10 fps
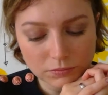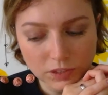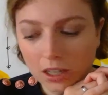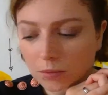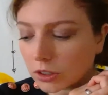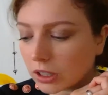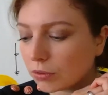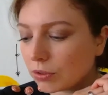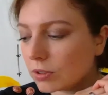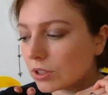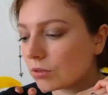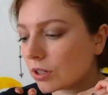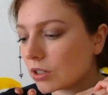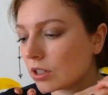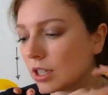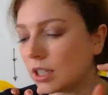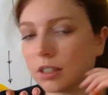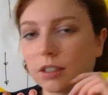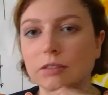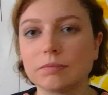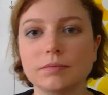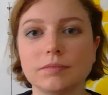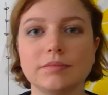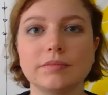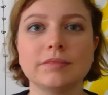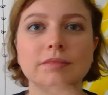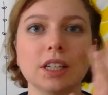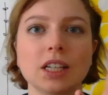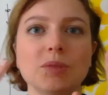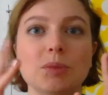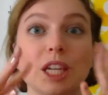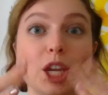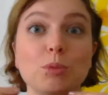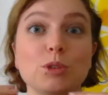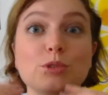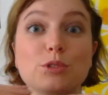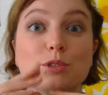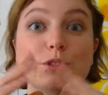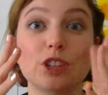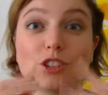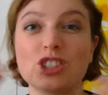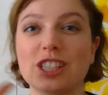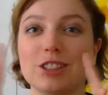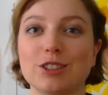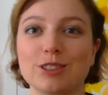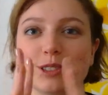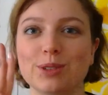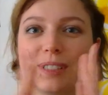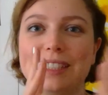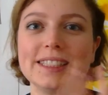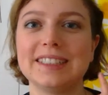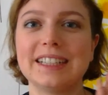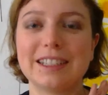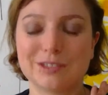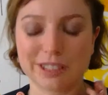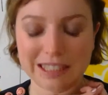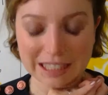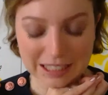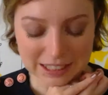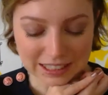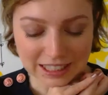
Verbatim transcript: Yeah, I'm looking forward to actually being able to touch it, you know, squeeze it and everything.